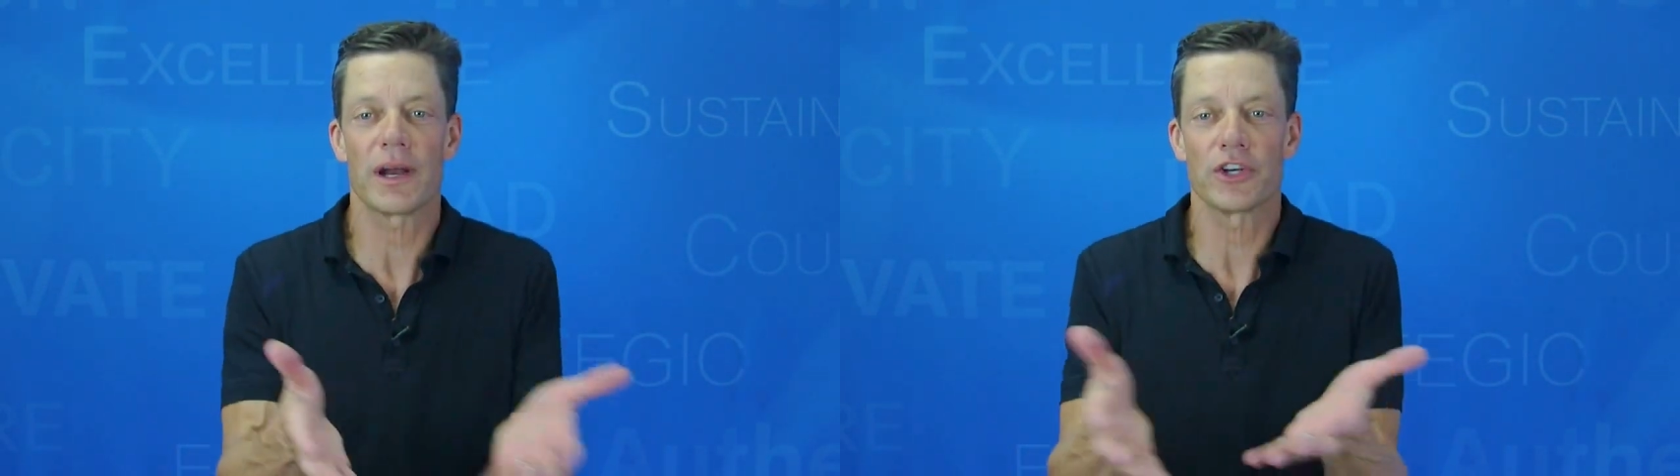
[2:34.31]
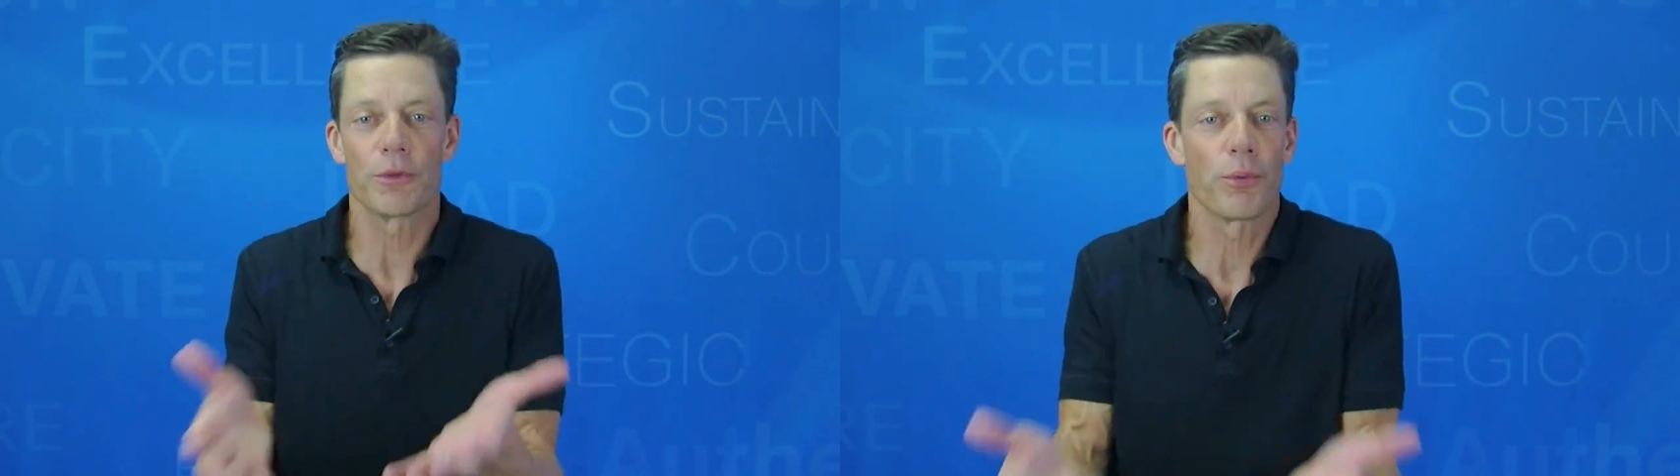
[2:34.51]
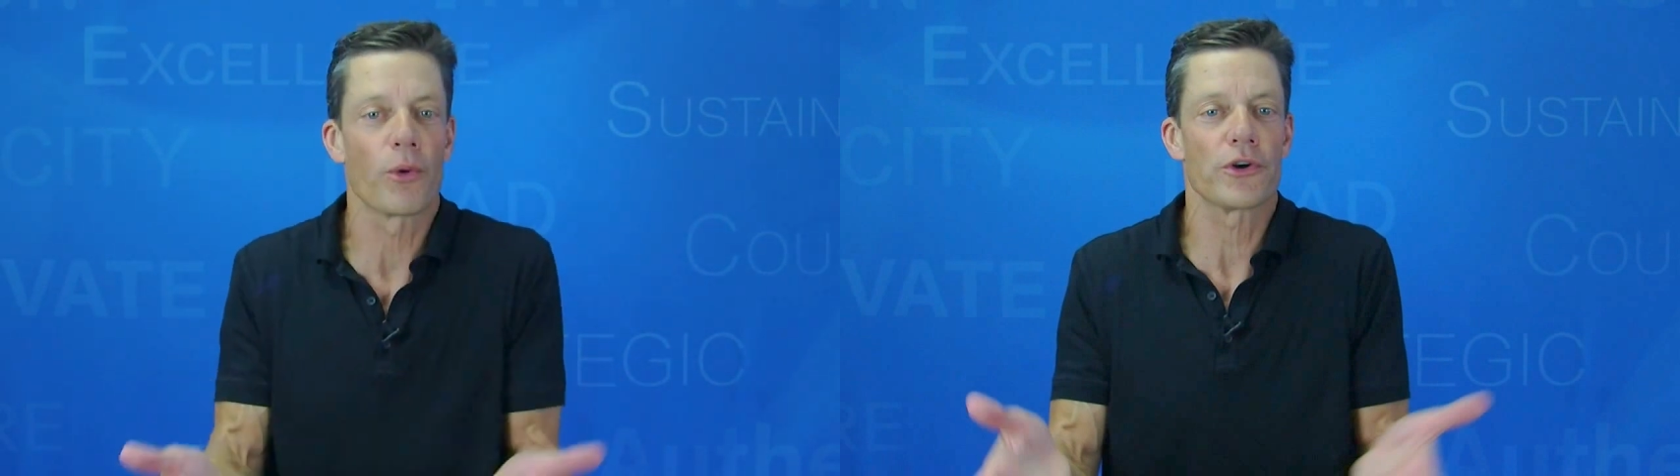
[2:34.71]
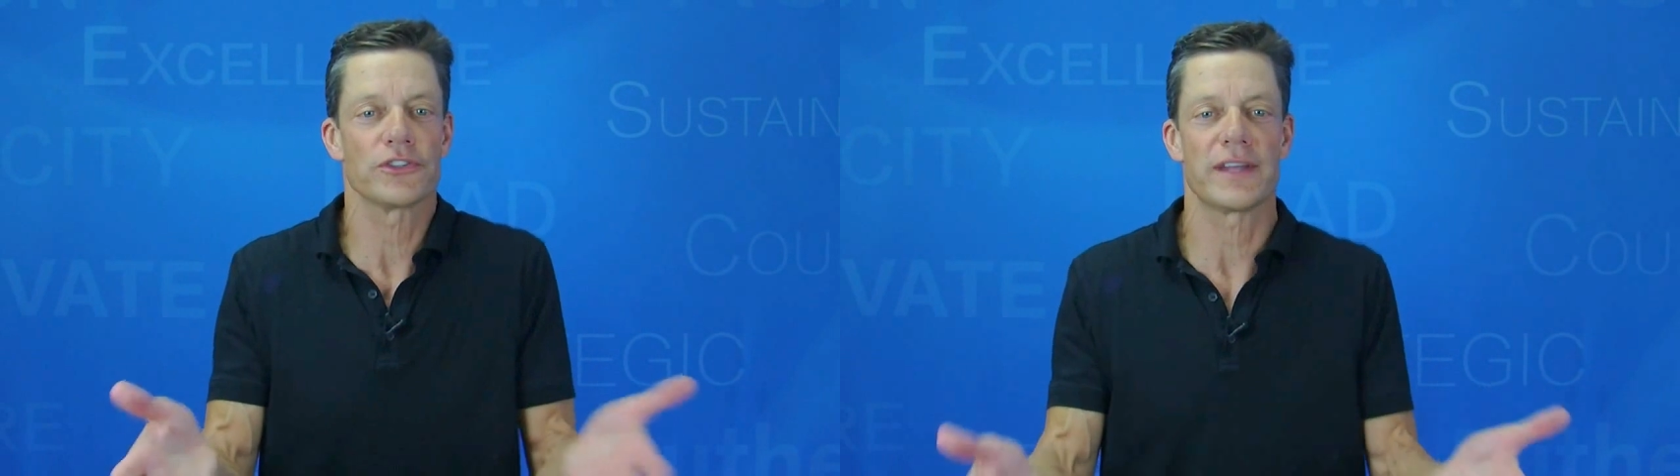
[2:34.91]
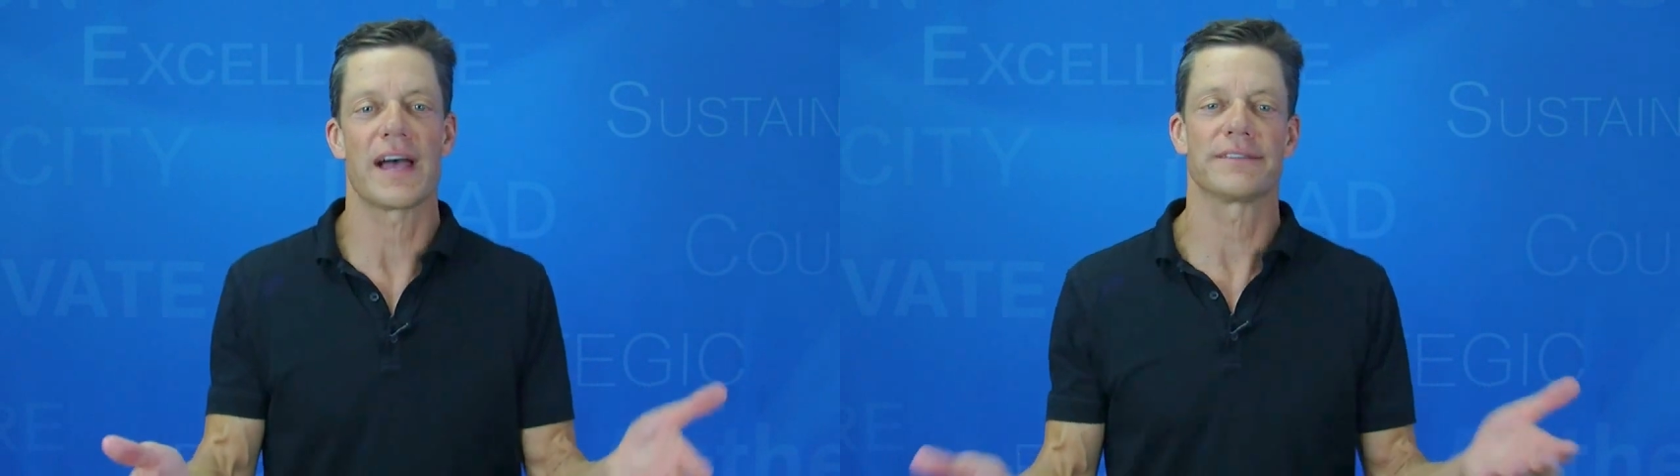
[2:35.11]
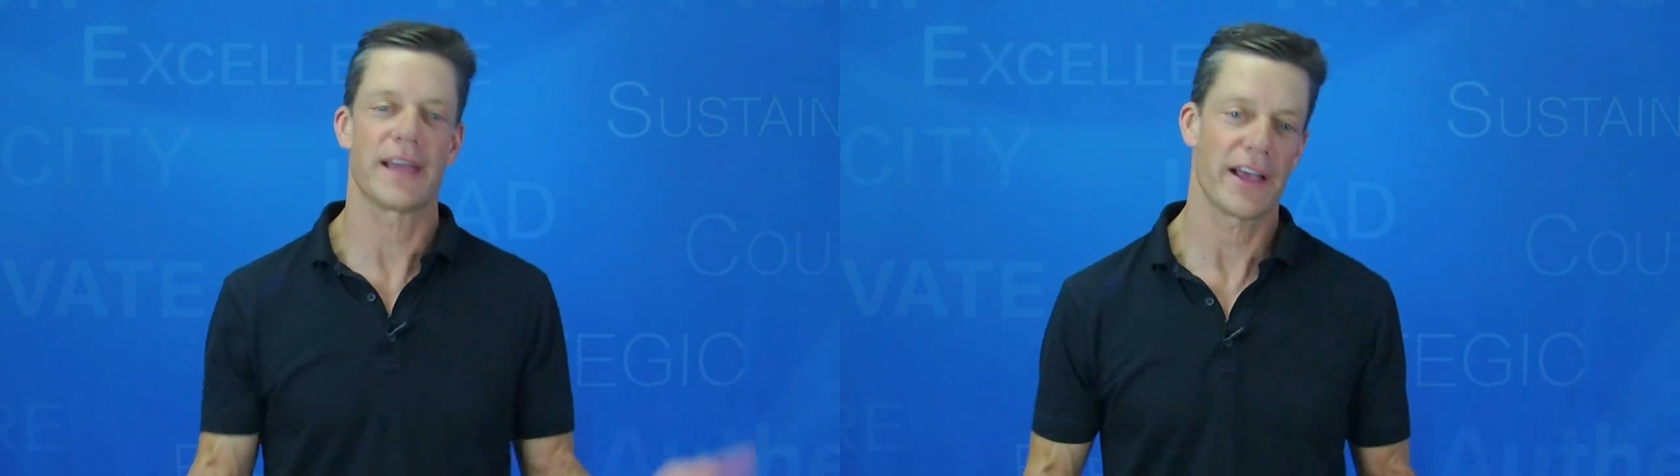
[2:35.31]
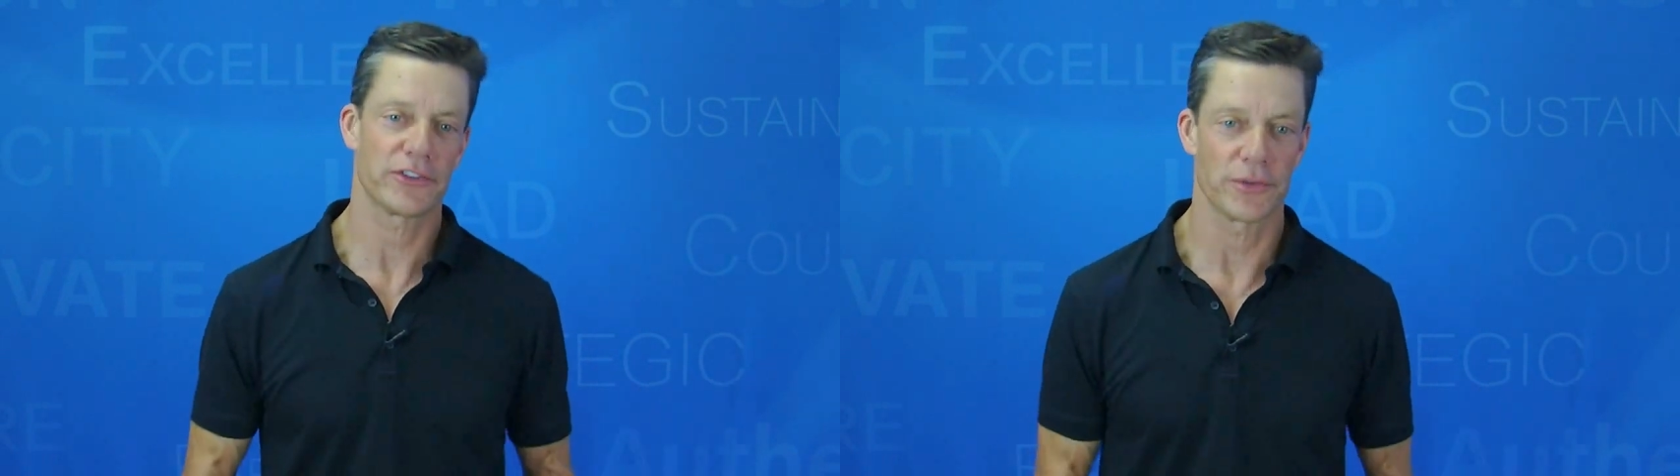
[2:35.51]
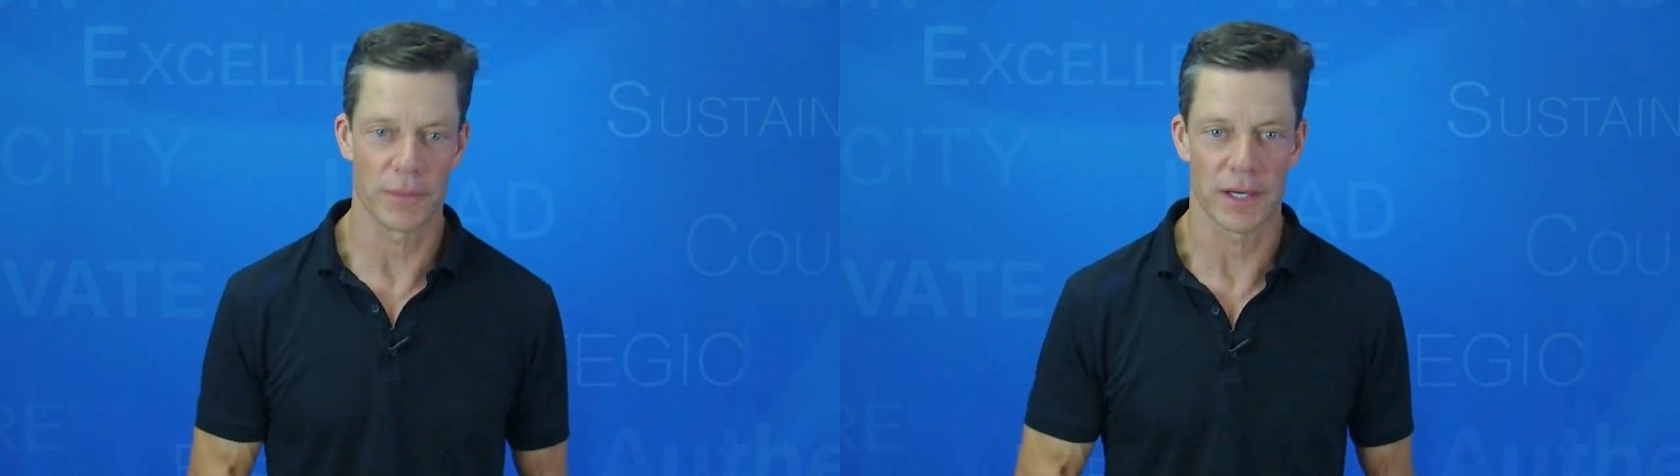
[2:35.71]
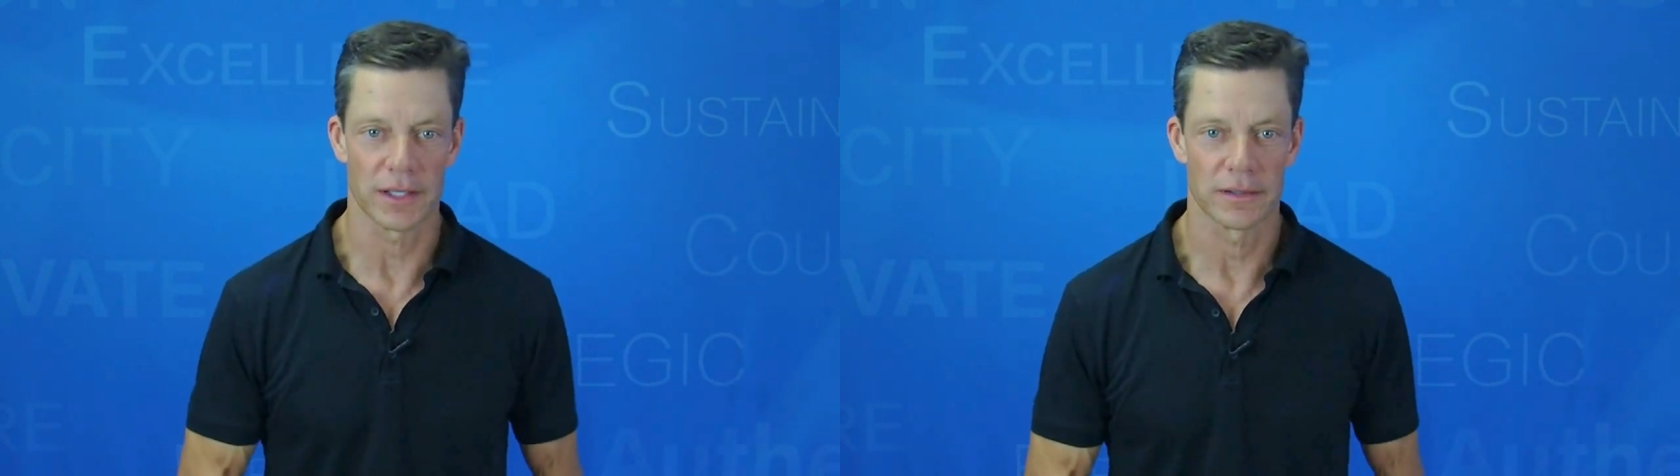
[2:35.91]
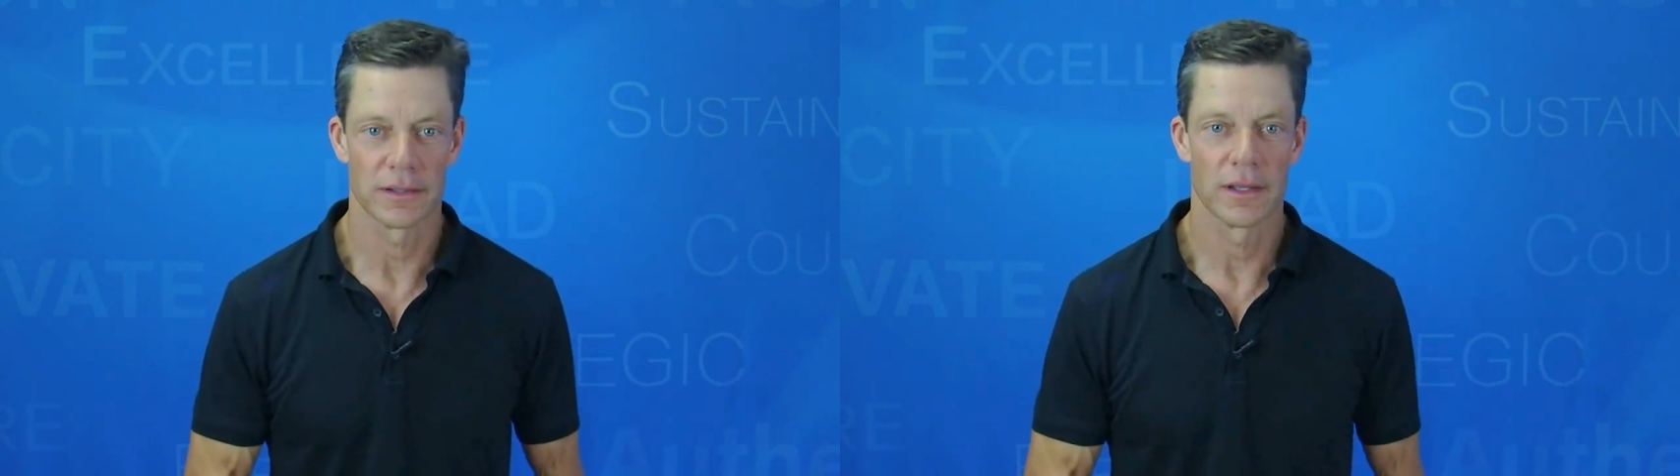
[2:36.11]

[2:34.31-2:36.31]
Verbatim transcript: on your board or staff to ask for money.